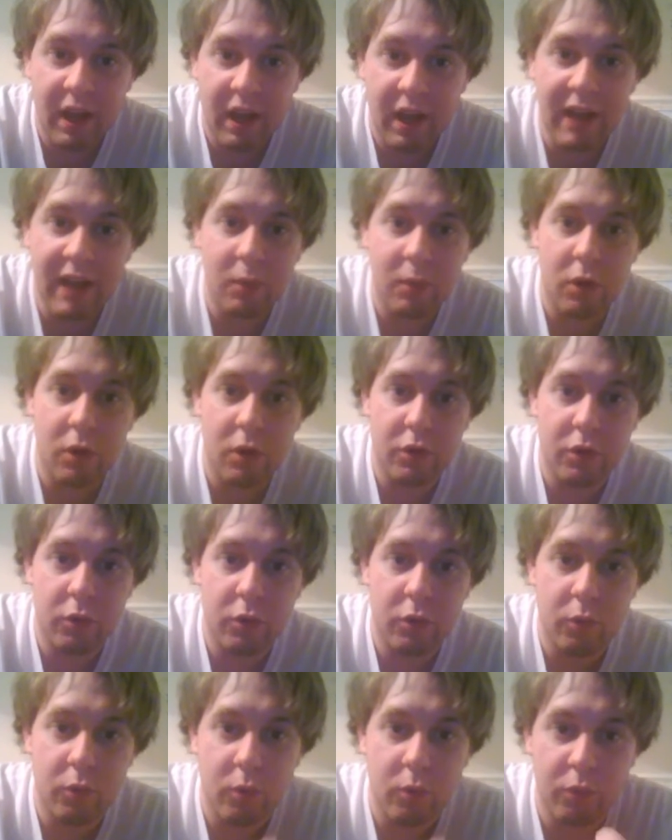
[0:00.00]
Anyone
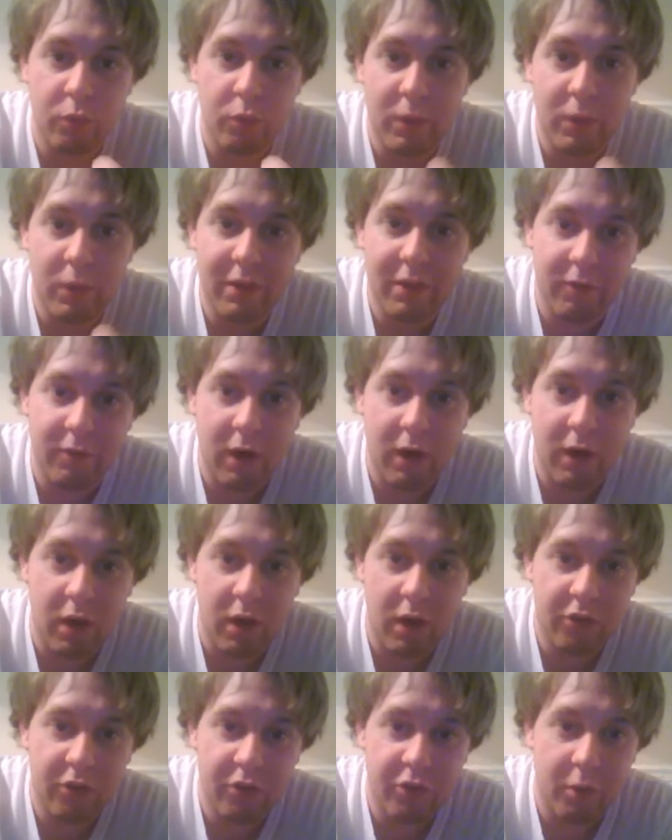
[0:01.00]
who's weak of
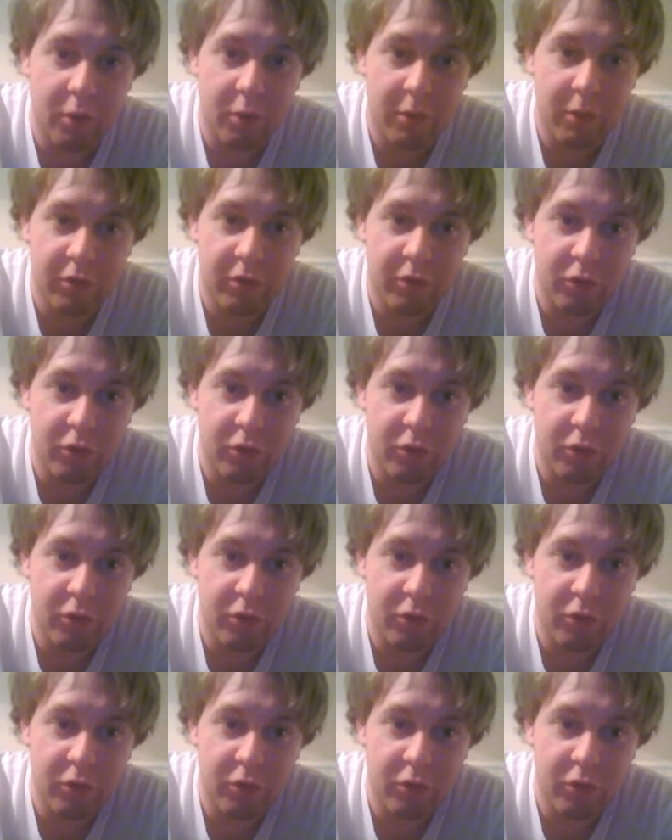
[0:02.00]
heart, stomach,